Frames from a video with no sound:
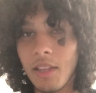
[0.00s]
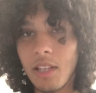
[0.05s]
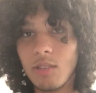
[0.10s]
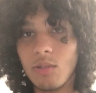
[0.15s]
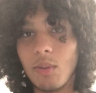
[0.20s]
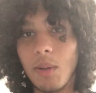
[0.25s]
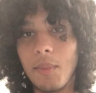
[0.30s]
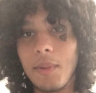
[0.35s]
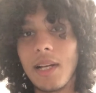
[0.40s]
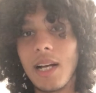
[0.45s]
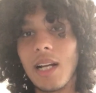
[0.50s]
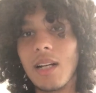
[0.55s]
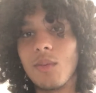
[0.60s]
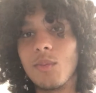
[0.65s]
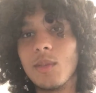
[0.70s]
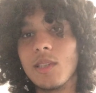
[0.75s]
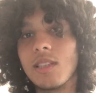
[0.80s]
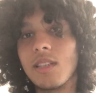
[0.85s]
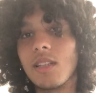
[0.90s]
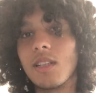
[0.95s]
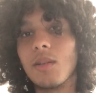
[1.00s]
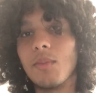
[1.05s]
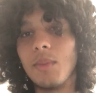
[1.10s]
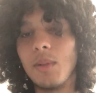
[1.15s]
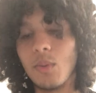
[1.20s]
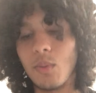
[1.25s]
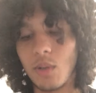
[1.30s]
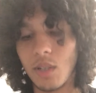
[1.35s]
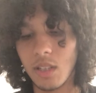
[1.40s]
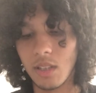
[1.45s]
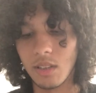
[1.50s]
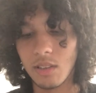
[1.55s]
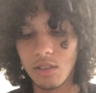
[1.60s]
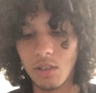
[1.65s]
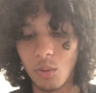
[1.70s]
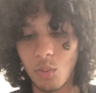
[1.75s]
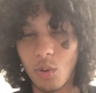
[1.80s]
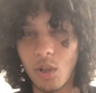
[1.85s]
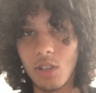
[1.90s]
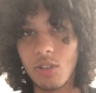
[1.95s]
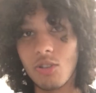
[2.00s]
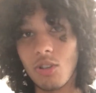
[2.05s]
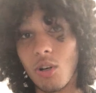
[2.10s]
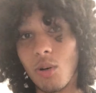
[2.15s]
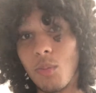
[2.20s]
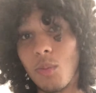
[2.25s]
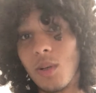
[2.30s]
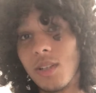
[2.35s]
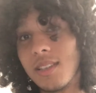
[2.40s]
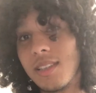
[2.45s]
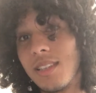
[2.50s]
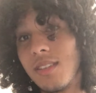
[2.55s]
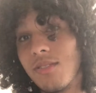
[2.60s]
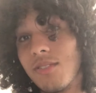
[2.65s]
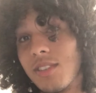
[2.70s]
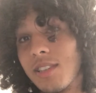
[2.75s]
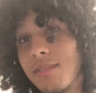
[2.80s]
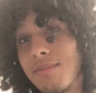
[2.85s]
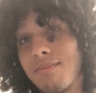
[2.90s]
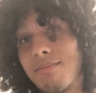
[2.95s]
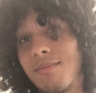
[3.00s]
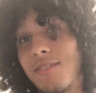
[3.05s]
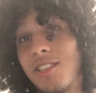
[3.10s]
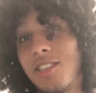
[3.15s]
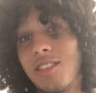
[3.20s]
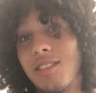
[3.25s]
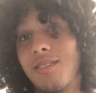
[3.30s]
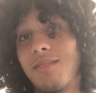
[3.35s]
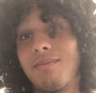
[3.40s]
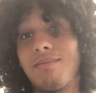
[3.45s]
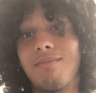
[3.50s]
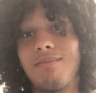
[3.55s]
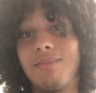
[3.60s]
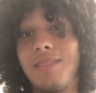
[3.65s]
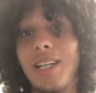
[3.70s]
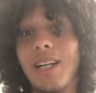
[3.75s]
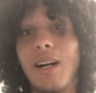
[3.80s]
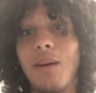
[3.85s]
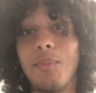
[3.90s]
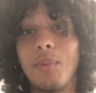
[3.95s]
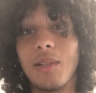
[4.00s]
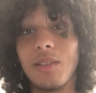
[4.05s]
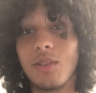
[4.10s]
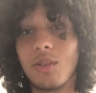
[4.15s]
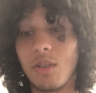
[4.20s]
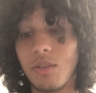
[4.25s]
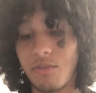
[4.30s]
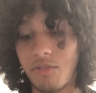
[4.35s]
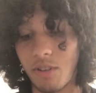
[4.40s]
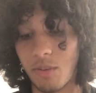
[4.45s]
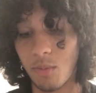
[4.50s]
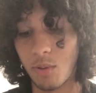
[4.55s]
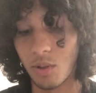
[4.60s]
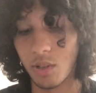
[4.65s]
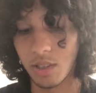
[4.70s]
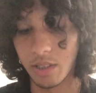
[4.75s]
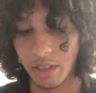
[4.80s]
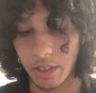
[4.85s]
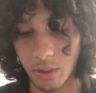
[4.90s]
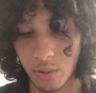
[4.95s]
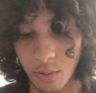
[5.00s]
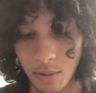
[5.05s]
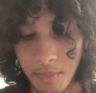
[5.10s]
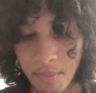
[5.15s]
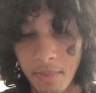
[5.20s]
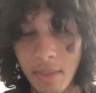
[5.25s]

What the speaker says: So maybe Callum Wilson could be one to watch, or one to even just take a punt on from all now.